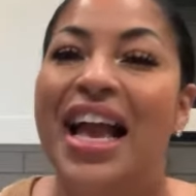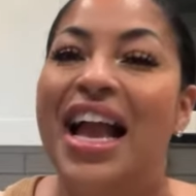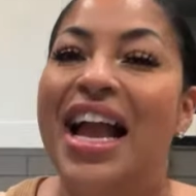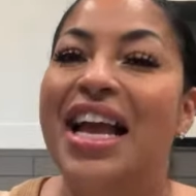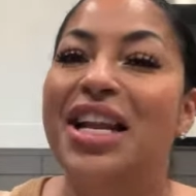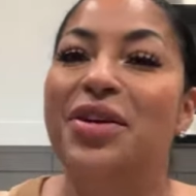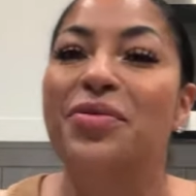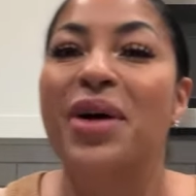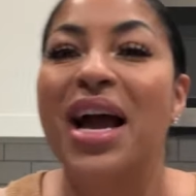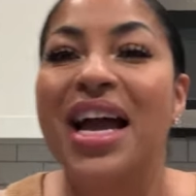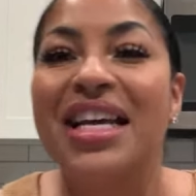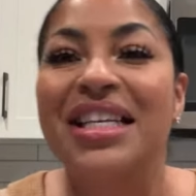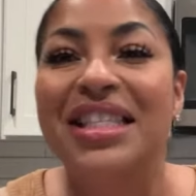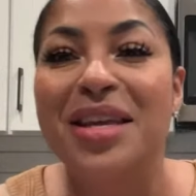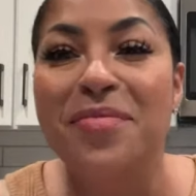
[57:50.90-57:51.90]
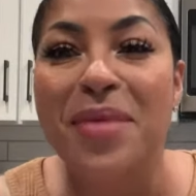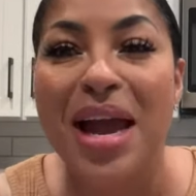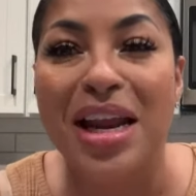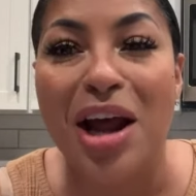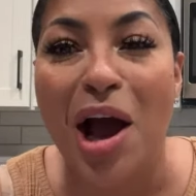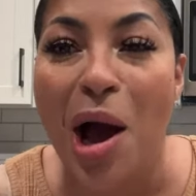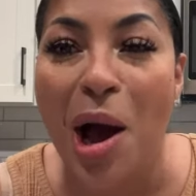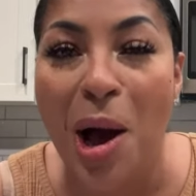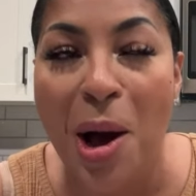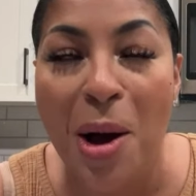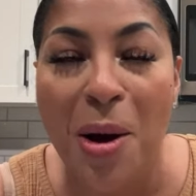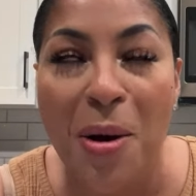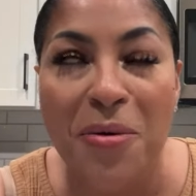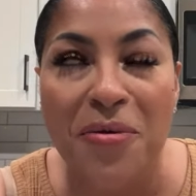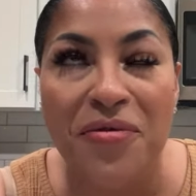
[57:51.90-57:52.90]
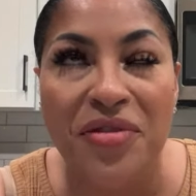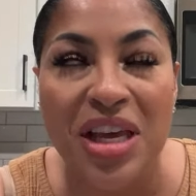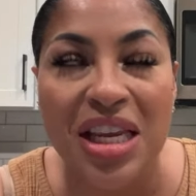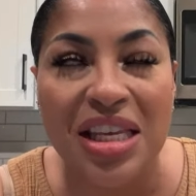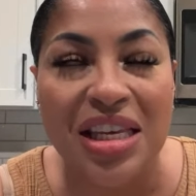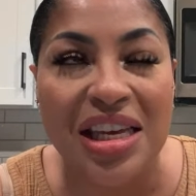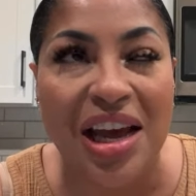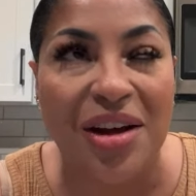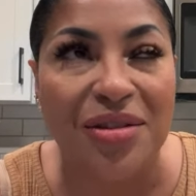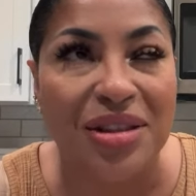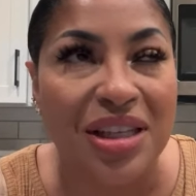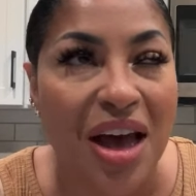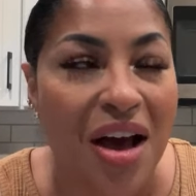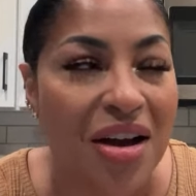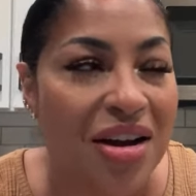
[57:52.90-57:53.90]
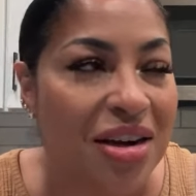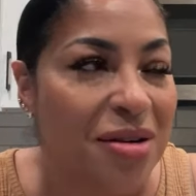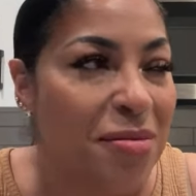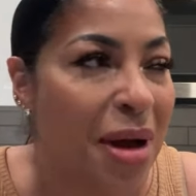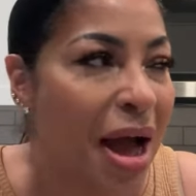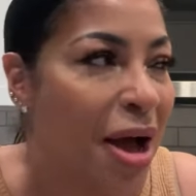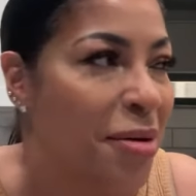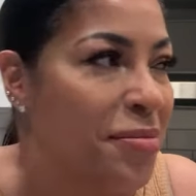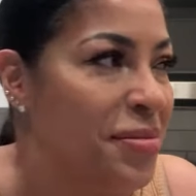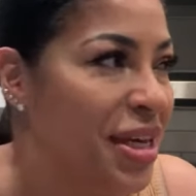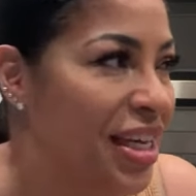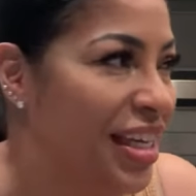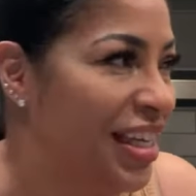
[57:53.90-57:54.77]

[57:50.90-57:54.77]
Anyways, he made a whole video talking about me.